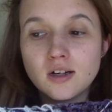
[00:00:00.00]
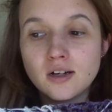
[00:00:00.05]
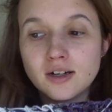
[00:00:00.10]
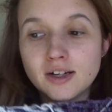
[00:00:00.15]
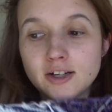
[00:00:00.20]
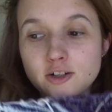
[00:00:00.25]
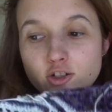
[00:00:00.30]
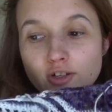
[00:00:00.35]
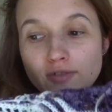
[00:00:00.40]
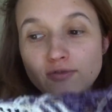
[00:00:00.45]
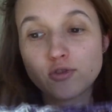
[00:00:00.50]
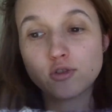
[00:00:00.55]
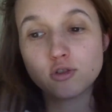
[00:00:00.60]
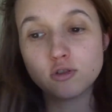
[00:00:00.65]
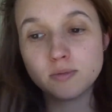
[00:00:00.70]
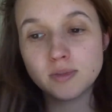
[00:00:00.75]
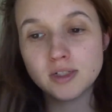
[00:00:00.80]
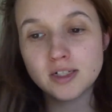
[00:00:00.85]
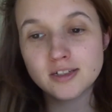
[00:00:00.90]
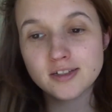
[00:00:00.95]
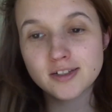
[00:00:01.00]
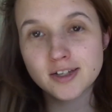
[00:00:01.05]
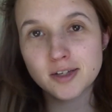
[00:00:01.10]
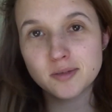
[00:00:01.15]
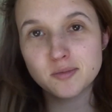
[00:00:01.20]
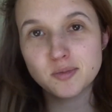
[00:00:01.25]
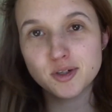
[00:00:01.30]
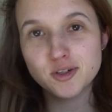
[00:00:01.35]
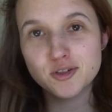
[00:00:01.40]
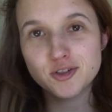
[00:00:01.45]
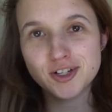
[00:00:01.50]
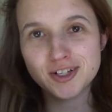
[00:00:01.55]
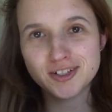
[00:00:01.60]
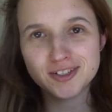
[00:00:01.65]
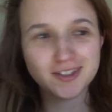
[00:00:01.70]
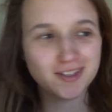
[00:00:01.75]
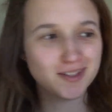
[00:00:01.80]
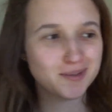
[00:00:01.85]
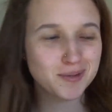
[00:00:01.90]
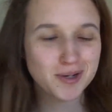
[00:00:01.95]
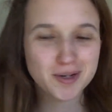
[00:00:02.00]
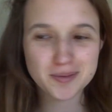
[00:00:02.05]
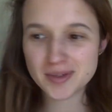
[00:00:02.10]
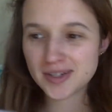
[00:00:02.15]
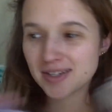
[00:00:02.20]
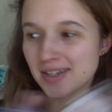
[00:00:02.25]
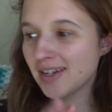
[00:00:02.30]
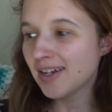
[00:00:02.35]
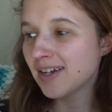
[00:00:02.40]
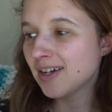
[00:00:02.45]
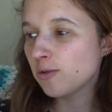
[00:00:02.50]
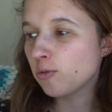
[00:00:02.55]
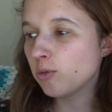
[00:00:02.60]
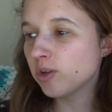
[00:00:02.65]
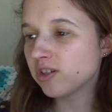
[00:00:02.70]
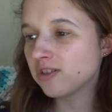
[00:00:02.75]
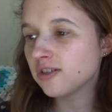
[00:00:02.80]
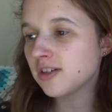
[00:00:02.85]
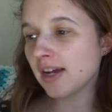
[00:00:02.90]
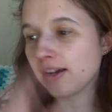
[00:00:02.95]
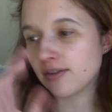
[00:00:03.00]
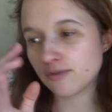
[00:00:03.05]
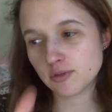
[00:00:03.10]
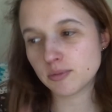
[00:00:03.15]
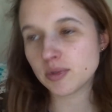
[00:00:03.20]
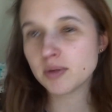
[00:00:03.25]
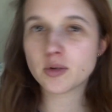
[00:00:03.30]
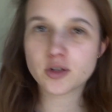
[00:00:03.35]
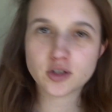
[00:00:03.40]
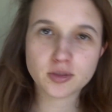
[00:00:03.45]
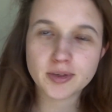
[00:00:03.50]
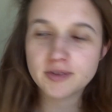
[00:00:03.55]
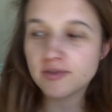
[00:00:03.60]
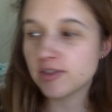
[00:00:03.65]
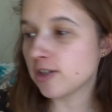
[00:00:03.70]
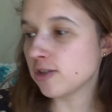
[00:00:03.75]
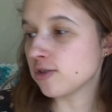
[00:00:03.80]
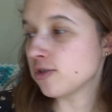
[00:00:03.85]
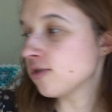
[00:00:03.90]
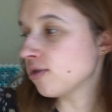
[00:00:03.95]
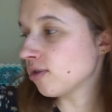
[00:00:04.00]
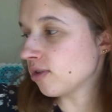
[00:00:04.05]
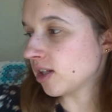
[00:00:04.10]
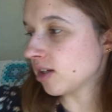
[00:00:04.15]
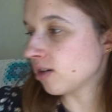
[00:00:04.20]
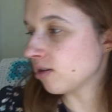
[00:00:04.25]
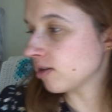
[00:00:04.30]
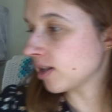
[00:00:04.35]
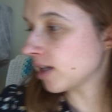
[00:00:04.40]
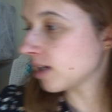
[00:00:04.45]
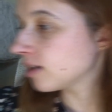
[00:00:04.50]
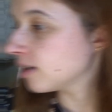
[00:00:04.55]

I actually have 2 mini skein projects at the moment, which, yeah, if you've been watching my videos, you'd already know that.